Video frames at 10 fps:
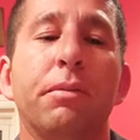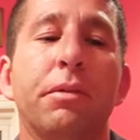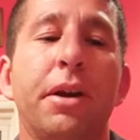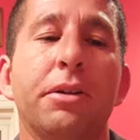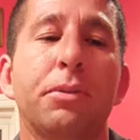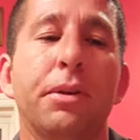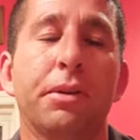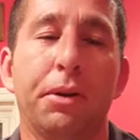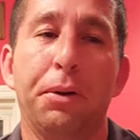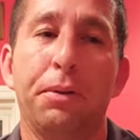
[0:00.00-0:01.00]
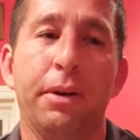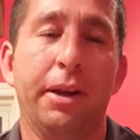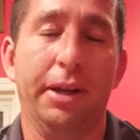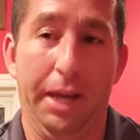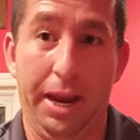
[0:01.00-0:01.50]
text went through.
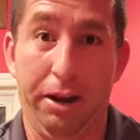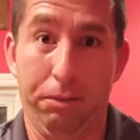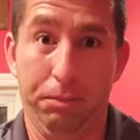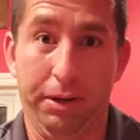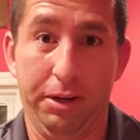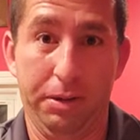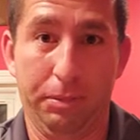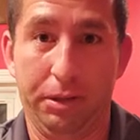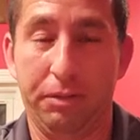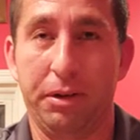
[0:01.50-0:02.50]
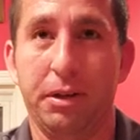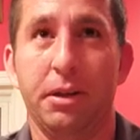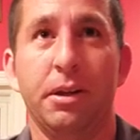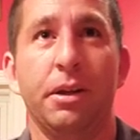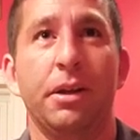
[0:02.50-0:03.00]
He had them. Can't believe it.
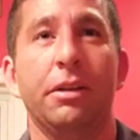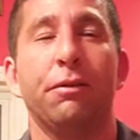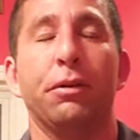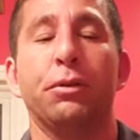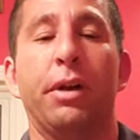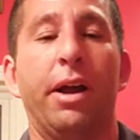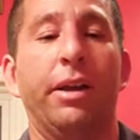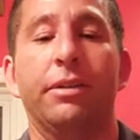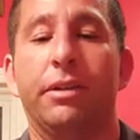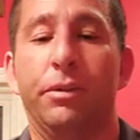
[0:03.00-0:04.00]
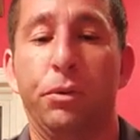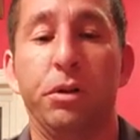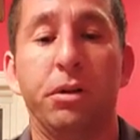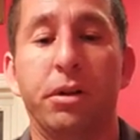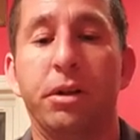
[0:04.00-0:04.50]
It's the first one I ain't seen one
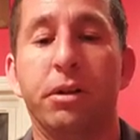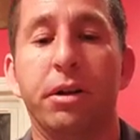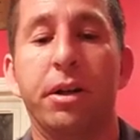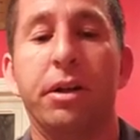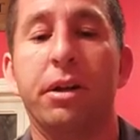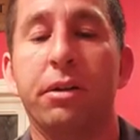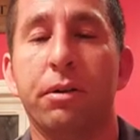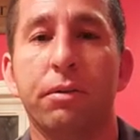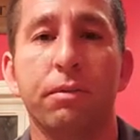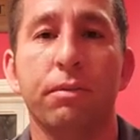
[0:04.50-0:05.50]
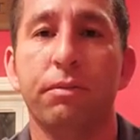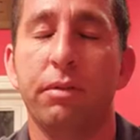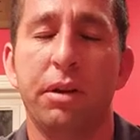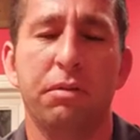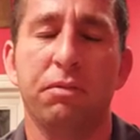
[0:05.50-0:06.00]
on the internet yet or
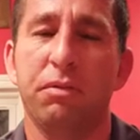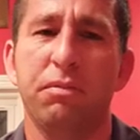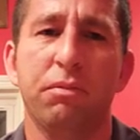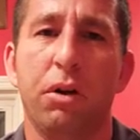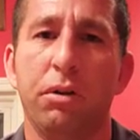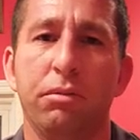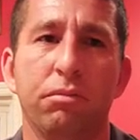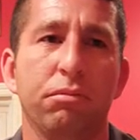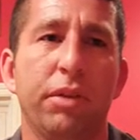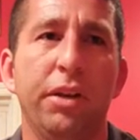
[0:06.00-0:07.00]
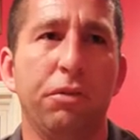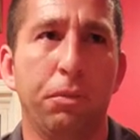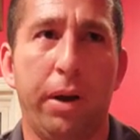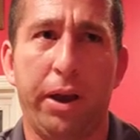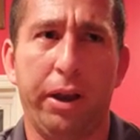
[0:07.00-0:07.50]
on Evil
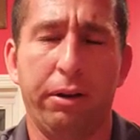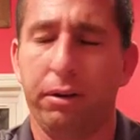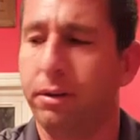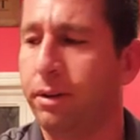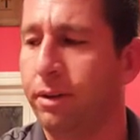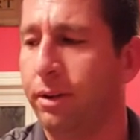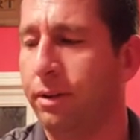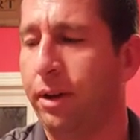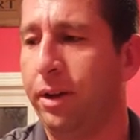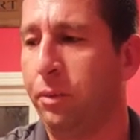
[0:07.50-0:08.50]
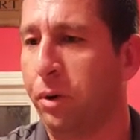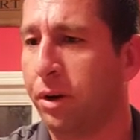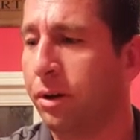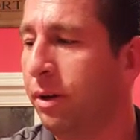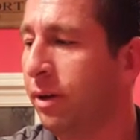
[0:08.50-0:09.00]
Bay or
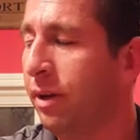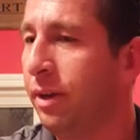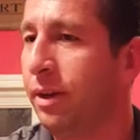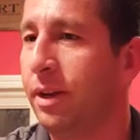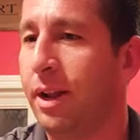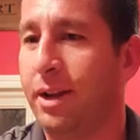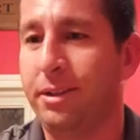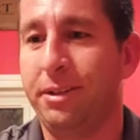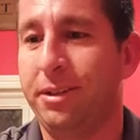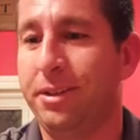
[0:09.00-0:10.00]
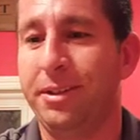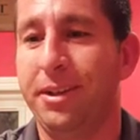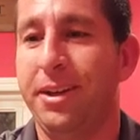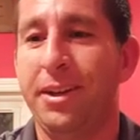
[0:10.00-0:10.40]
anywhere. And I was just,